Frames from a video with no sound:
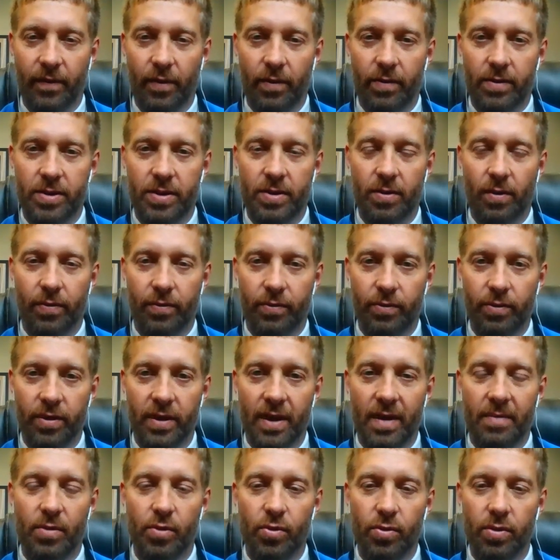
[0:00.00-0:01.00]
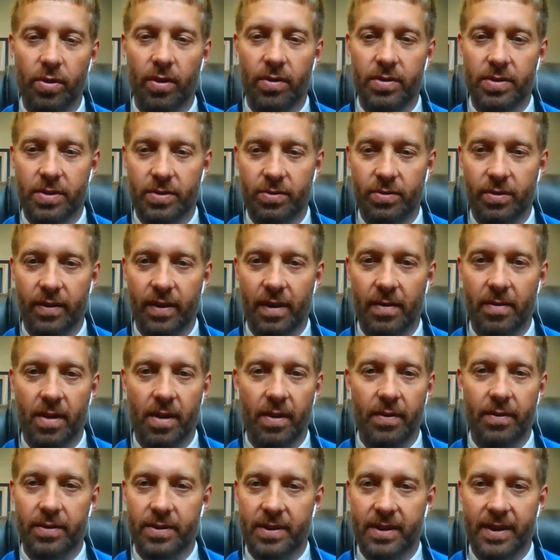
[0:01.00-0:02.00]
folks go through them, who goes through them,
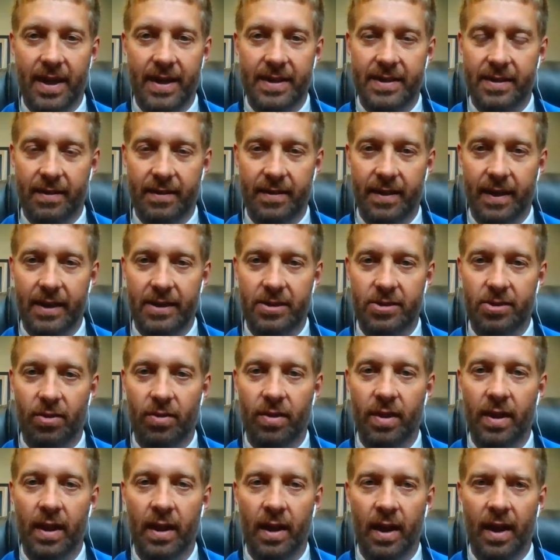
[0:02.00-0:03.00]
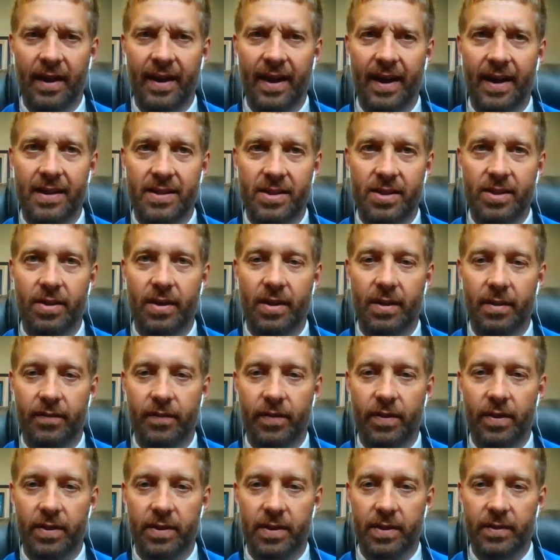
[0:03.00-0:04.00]
all those kinds of things. So again, it's good
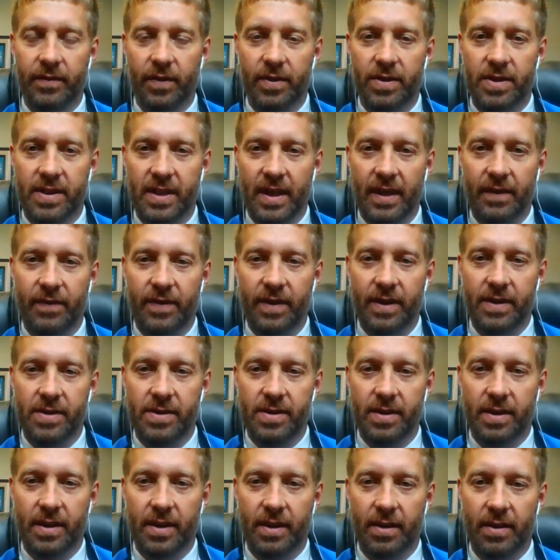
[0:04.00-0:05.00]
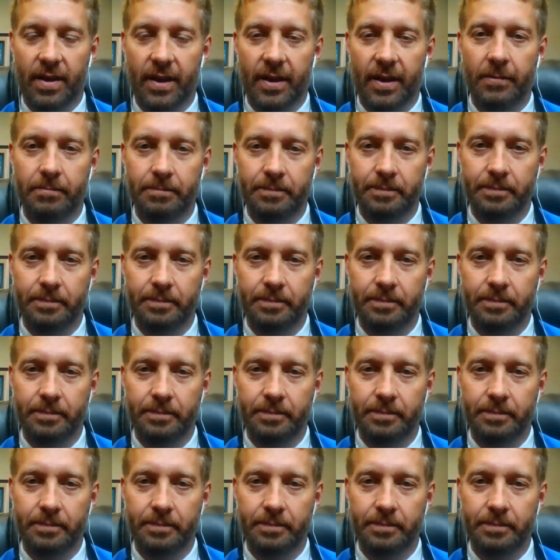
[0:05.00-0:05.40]
for safety and security.